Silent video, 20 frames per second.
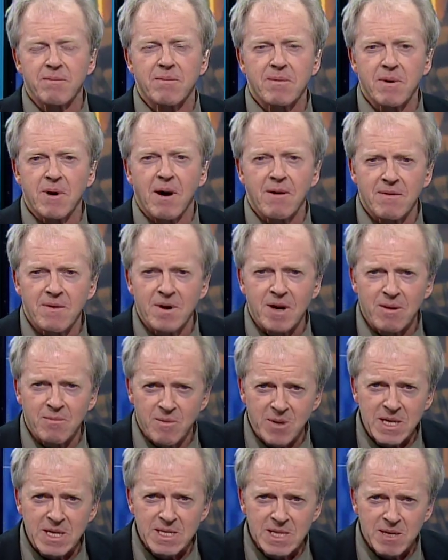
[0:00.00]
covering
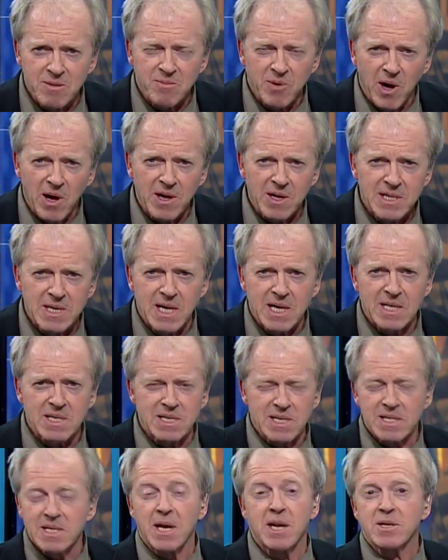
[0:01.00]
BC politics
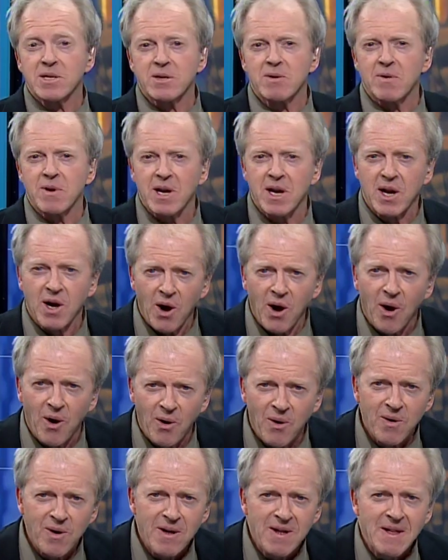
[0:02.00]
a century
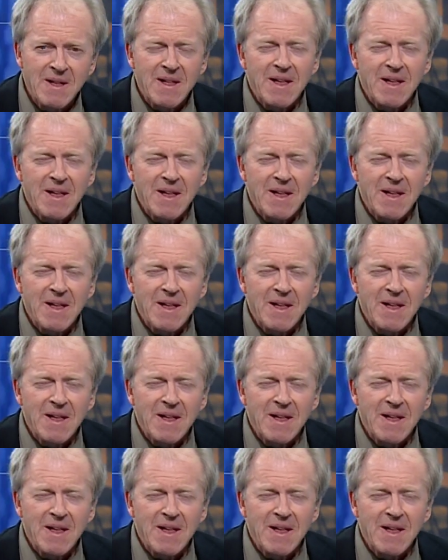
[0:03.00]
ago,